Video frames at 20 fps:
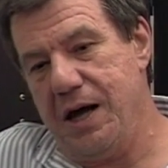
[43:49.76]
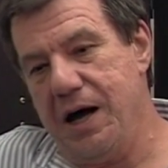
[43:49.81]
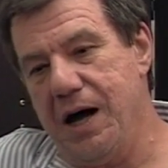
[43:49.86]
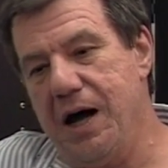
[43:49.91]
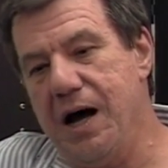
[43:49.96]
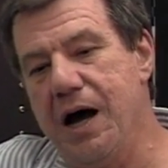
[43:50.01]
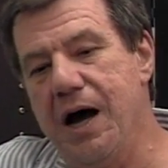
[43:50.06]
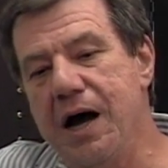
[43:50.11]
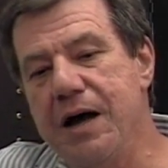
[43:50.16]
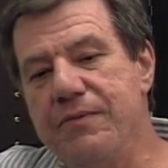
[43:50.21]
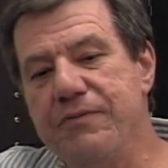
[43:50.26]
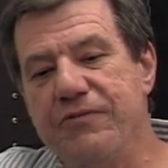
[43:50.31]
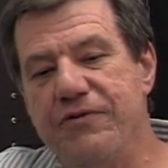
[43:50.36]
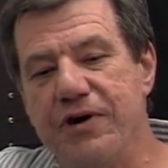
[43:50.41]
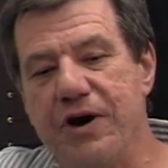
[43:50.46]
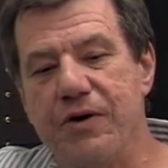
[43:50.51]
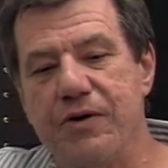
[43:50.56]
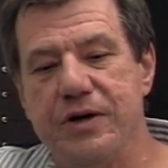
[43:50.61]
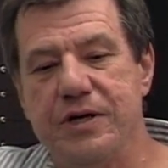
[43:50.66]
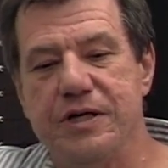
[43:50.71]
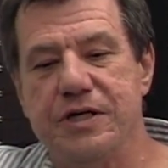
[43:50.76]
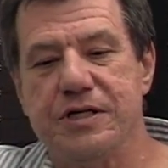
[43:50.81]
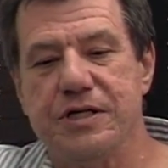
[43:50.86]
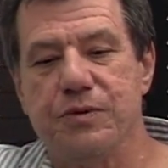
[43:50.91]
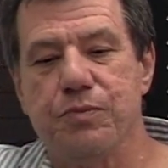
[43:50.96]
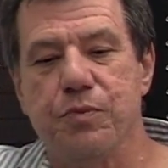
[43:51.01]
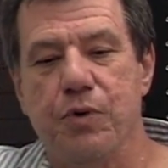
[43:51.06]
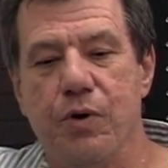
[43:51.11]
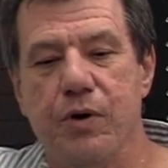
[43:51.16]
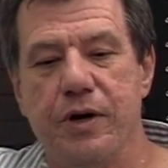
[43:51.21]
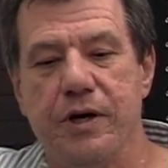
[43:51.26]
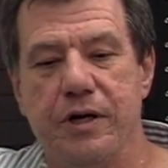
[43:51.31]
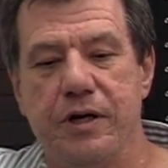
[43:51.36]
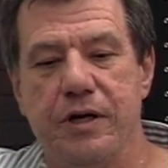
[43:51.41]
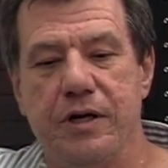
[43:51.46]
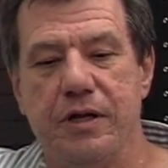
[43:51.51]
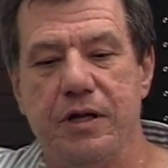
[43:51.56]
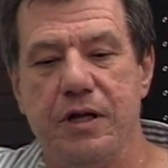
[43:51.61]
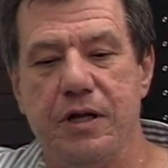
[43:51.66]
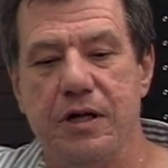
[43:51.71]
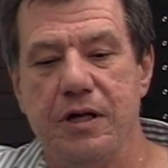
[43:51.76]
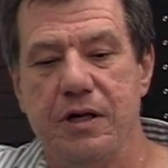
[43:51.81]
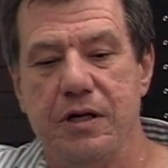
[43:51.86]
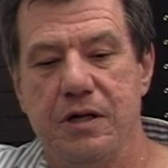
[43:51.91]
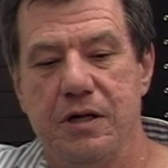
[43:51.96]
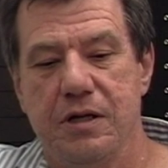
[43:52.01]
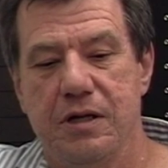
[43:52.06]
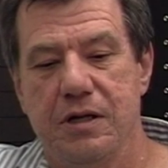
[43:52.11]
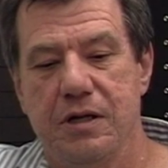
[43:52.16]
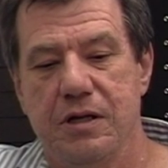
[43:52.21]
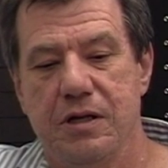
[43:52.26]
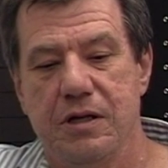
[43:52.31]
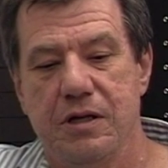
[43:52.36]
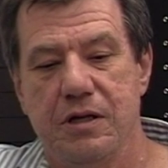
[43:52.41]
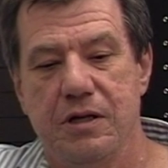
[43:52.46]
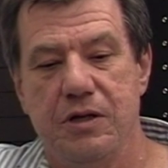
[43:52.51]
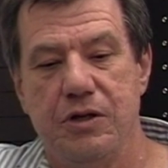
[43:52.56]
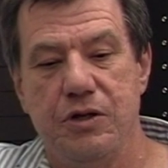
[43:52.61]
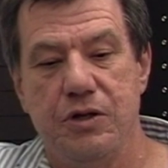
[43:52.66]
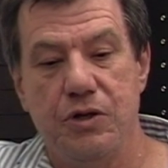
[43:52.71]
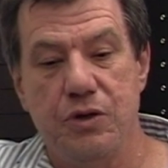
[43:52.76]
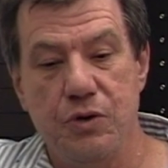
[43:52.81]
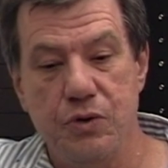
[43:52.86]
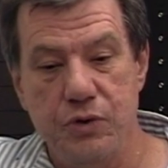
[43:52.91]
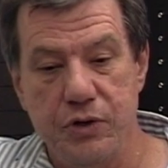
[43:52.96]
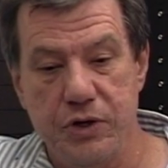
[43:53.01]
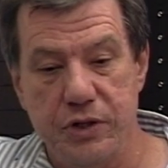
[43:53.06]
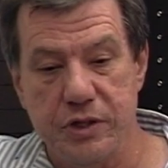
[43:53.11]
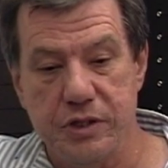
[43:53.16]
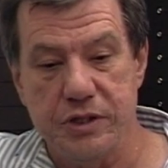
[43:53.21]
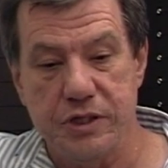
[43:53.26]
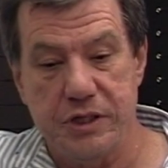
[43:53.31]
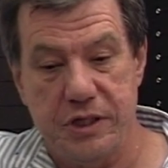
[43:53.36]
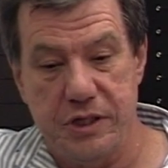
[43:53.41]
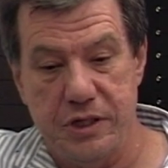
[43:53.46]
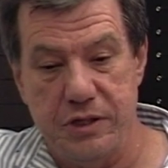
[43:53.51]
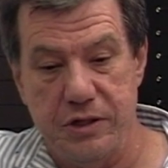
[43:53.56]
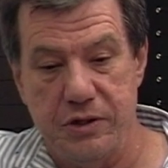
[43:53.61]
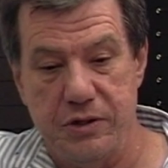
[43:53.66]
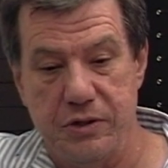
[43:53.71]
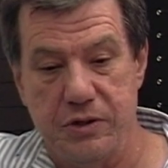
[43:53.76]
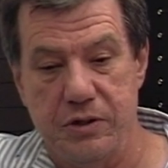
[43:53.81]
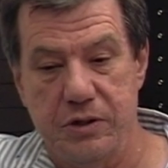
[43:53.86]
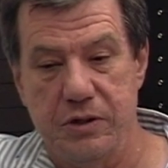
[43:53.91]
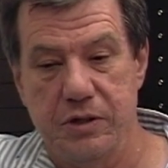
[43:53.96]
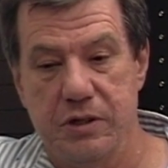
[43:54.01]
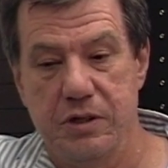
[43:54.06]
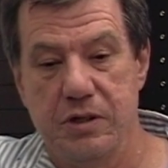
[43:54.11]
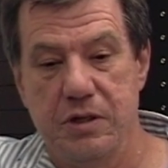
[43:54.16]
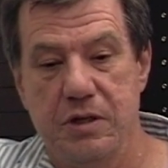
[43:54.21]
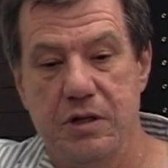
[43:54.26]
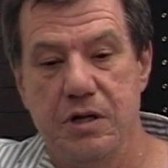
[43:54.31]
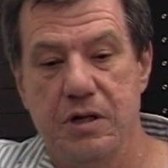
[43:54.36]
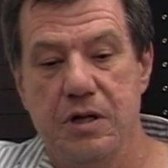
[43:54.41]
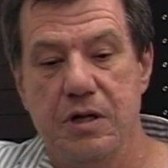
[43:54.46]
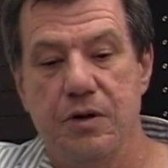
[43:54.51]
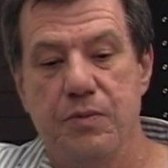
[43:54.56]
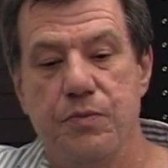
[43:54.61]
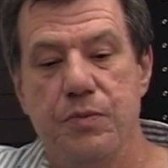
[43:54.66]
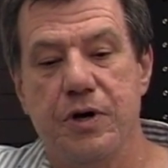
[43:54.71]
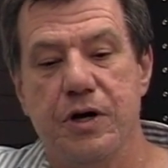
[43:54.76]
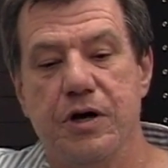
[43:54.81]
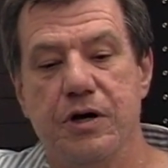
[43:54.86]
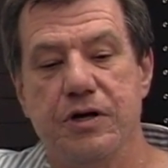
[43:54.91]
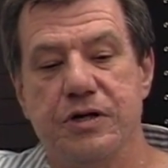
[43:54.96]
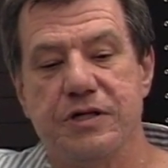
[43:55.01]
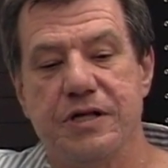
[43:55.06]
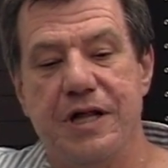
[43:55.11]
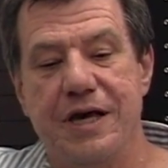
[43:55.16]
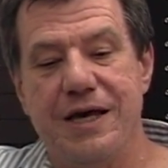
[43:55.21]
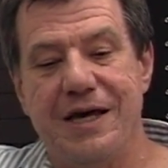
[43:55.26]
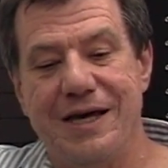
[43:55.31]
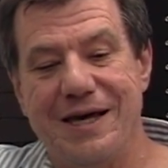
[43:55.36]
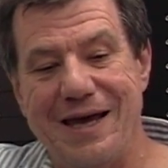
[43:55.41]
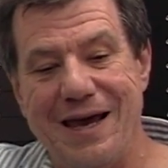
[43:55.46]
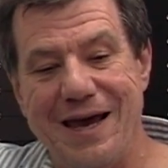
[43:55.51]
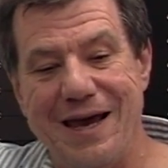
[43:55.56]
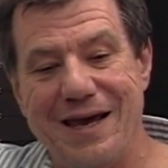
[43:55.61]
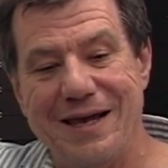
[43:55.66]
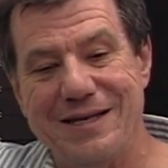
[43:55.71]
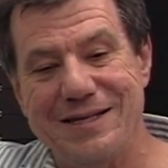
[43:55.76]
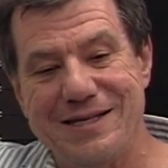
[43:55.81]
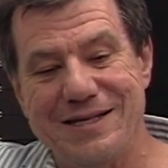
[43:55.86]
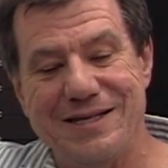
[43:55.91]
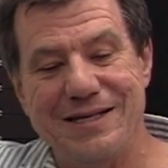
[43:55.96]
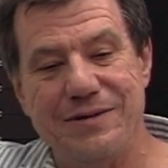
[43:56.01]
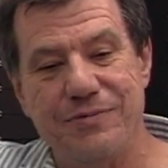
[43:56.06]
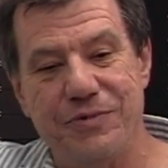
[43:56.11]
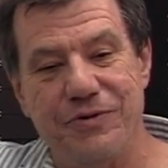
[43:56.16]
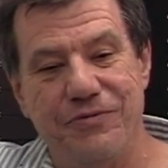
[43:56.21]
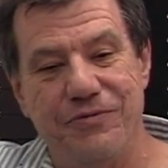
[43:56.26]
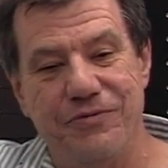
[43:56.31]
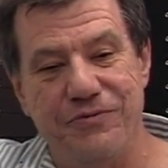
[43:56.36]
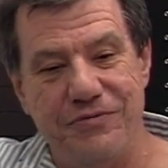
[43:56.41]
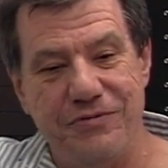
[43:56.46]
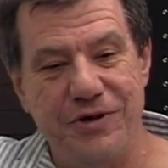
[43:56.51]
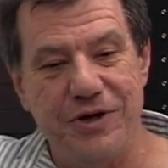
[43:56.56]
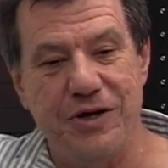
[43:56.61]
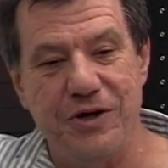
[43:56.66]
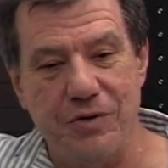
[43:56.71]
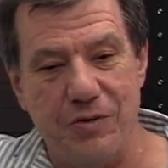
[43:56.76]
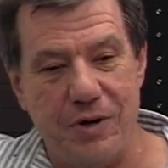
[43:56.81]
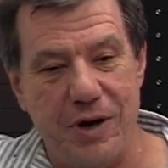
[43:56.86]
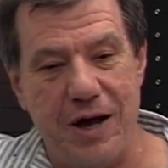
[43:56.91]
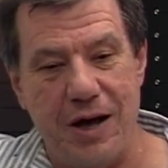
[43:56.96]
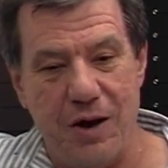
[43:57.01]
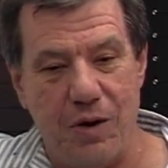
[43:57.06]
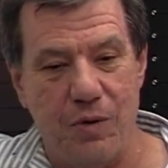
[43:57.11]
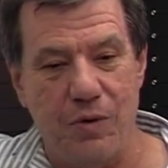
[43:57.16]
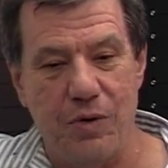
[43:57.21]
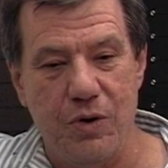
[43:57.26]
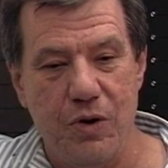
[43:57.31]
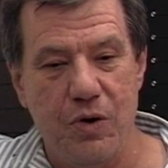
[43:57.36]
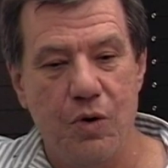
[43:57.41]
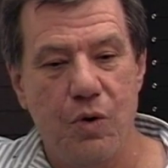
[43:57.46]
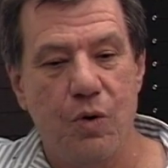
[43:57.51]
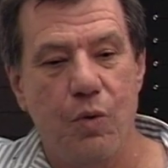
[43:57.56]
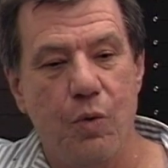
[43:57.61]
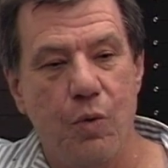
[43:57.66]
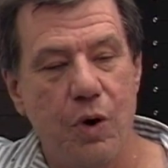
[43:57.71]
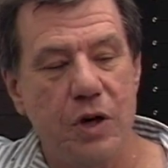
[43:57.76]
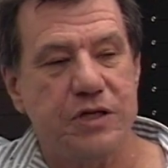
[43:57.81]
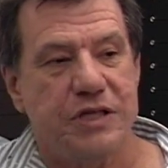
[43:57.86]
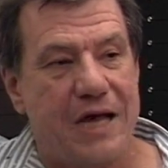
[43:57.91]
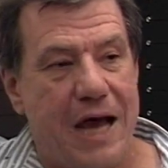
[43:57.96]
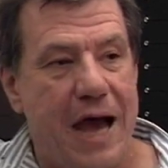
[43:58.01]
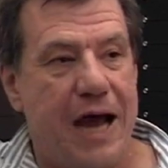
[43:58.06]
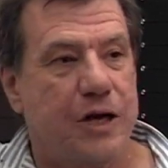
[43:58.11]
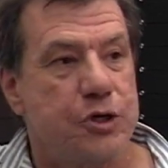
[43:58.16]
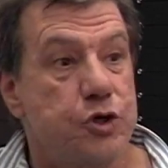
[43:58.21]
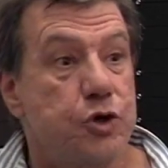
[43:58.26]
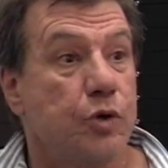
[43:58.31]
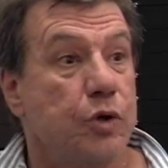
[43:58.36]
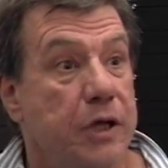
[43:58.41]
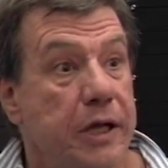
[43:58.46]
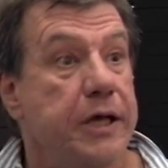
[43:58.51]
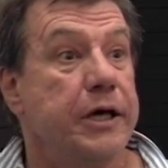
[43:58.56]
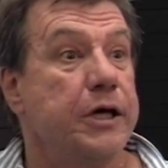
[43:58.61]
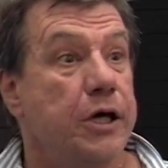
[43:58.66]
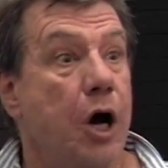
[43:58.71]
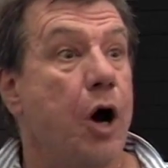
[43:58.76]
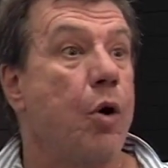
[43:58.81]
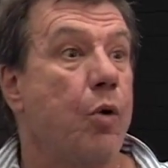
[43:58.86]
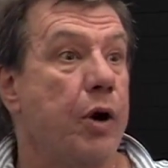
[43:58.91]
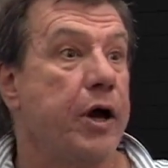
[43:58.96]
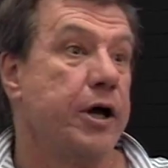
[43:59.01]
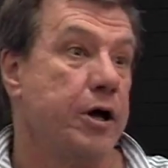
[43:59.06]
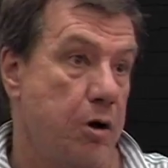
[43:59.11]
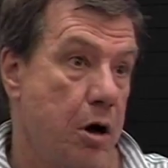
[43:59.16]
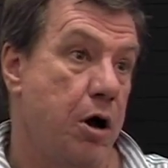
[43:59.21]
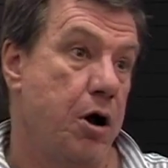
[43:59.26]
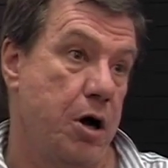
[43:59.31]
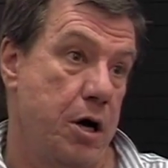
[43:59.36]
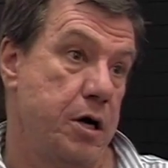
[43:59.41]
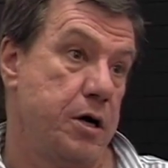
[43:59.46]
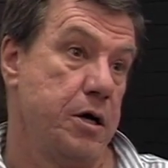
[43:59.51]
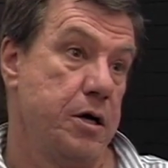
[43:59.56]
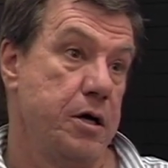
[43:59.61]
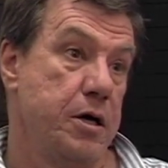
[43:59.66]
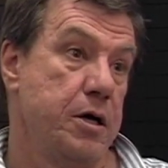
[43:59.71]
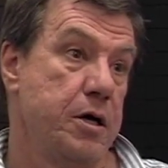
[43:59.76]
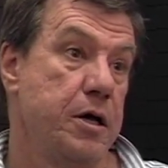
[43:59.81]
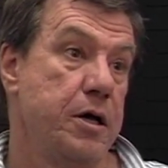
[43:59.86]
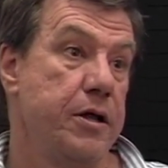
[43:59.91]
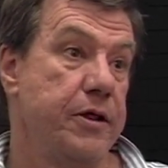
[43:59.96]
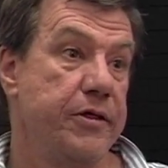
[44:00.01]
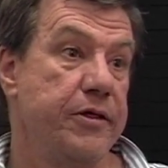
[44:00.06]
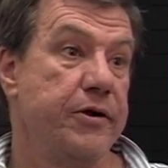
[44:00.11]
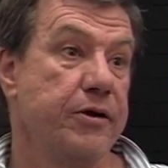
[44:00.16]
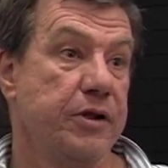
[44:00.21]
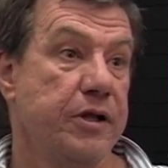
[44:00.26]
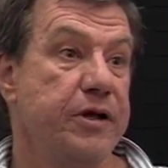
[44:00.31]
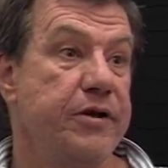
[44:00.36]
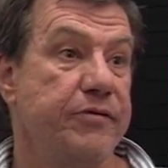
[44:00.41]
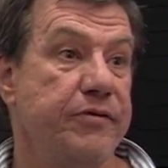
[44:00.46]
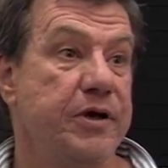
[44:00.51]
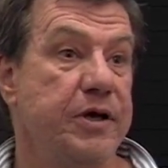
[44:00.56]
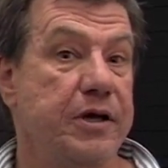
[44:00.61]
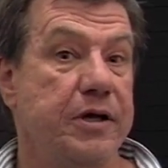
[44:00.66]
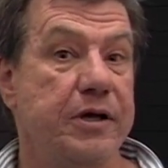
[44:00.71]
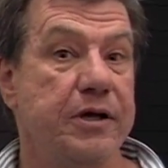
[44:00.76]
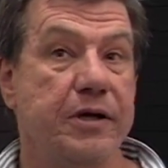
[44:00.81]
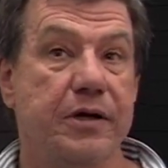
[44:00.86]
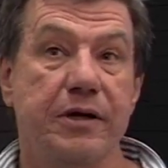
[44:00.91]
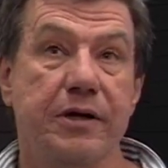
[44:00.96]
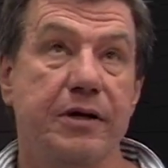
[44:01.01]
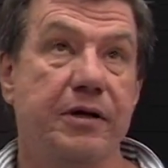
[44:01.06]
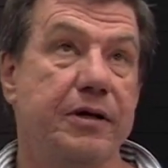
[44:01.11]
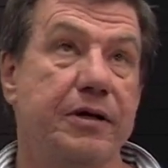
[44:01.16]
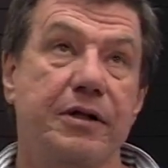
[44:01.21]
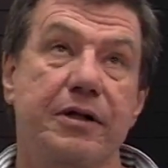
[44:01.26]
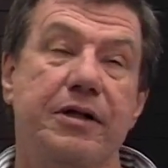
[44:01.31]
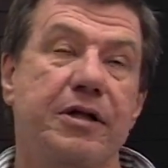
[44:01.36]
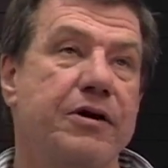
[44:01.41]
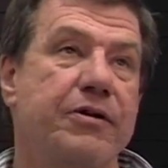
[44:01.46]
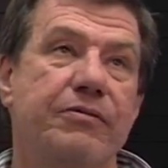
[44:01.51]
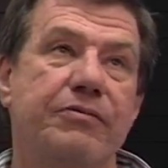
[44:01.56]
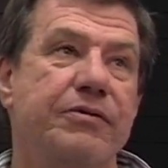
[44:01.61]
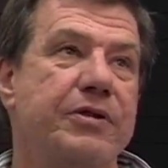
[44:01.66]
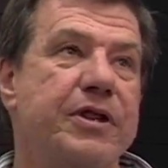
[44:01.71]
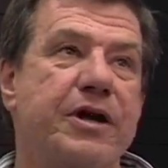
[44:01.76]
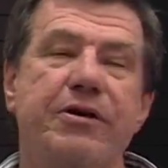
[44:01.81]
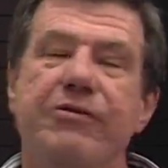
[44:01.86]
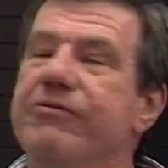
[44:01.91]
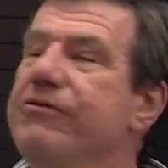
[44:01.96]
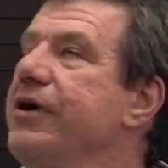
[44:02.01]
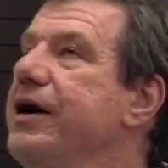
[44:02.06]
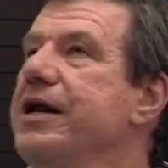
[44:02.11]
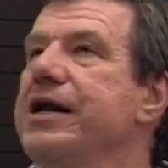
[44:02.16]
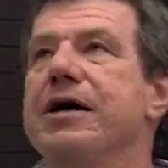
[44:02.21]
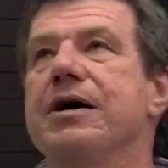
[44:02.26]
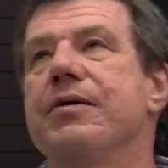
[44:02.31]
very disappointed in the unions here because they can't seem to figure out what's actually going on. They're fighting a